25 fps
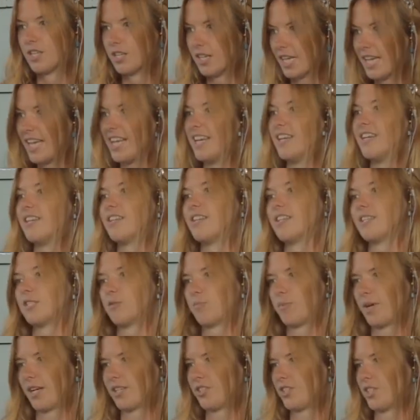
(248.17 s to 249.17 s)
in the
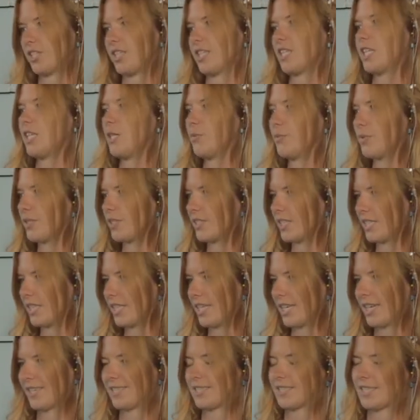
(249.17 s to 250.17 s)
depression, it keeps us in the
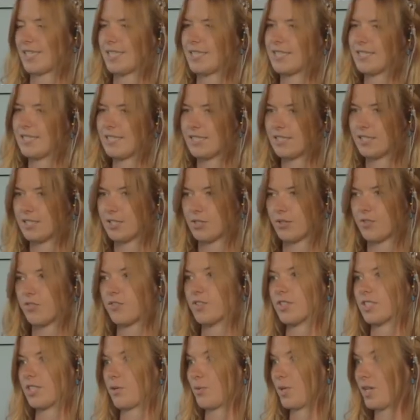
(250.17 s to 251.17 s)
anxiety, so it
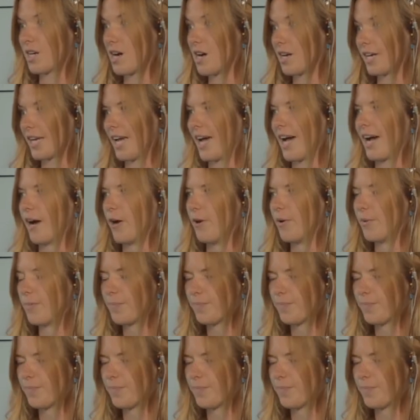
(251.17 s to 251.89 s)
feels like we can't get out.